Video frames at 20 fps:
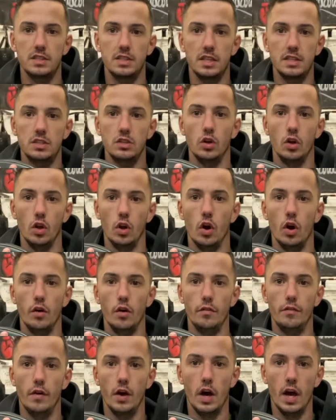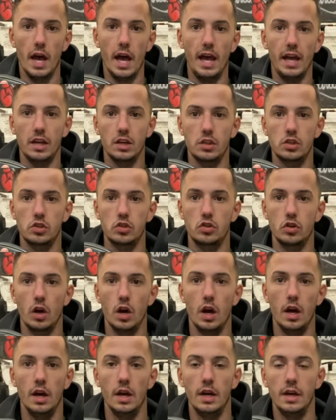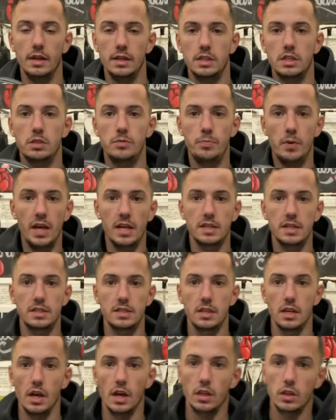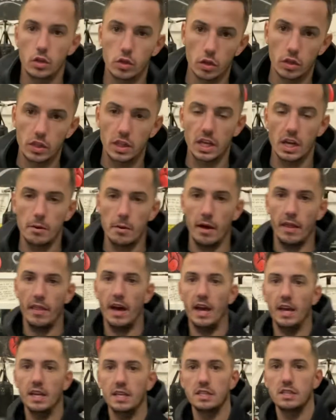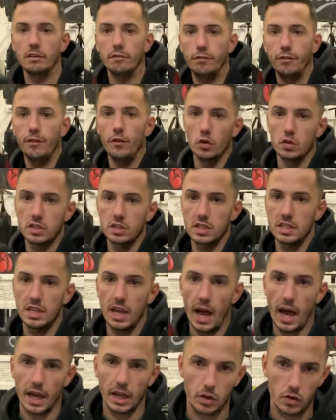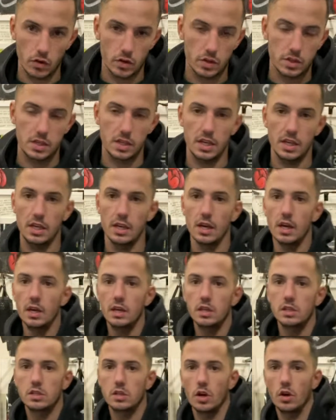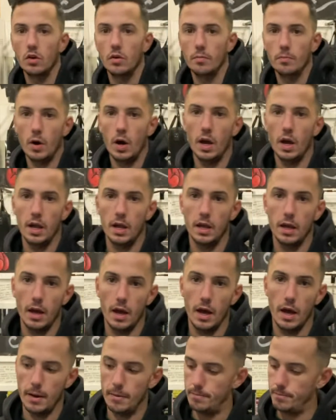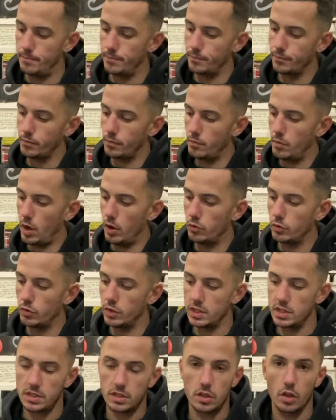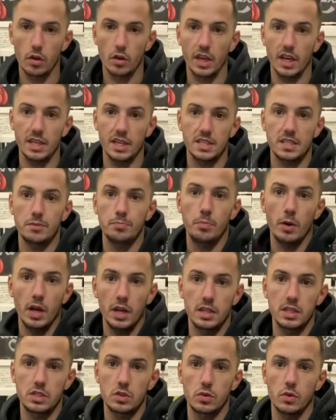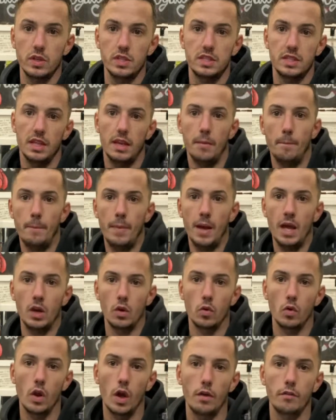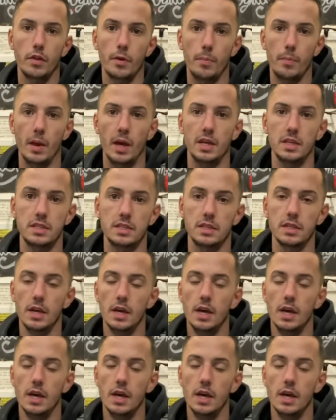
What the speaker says: There's not a lot of extra space. The good thing about that is it forces accuracy, so my wrists don't get spun and twisted and bent all over the place.